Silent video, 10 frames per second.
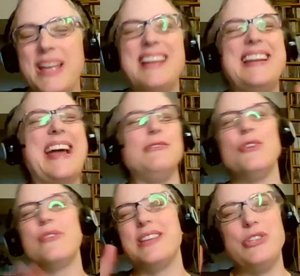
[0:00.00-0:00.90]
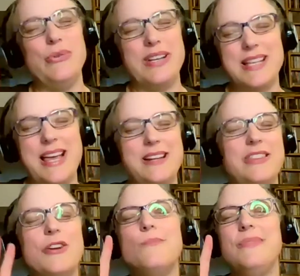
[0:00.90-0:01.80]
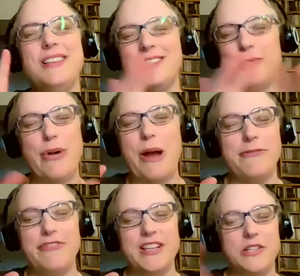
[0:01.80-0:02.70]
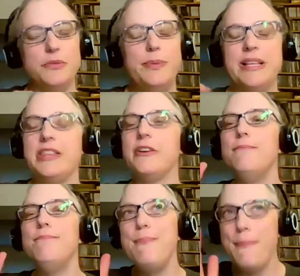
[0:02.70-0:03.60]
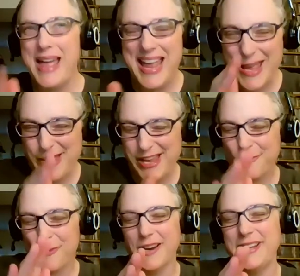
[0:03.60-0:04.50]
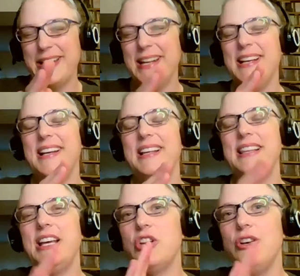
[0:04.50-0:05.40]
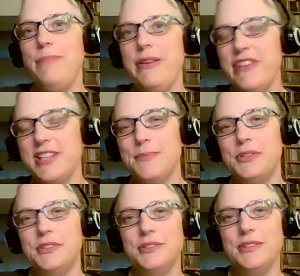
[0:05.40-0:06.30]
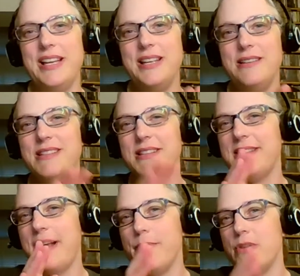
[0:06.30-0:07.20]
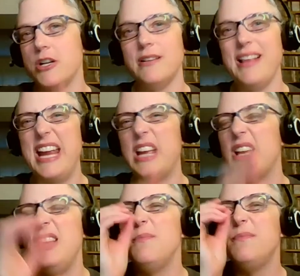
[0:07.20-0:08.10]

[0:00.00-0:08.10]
be, and now don't get too excited. This will probably fizzle, but there may be one that could be visible in December. Like